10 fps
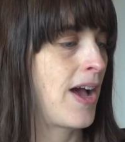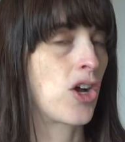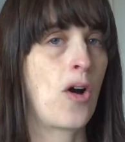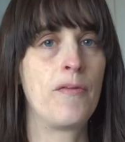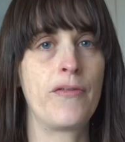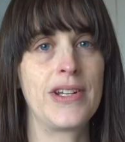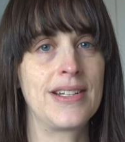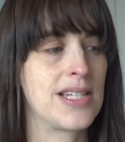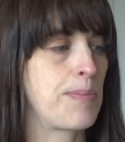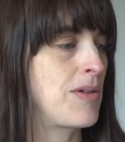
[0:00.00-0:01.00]

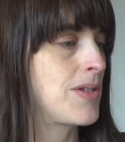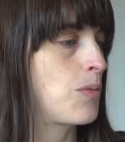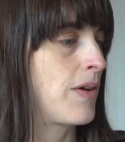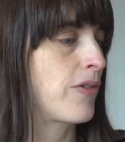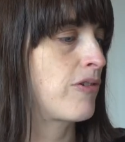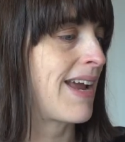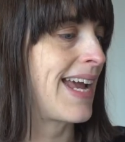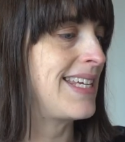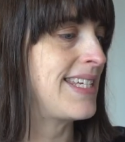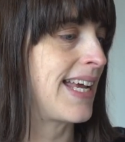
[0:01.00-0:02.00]
confidence boost with
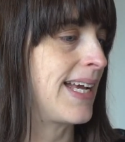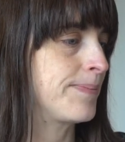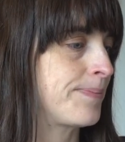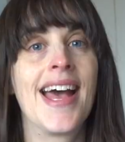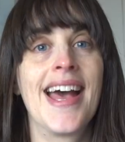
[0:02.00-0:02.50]
creating it.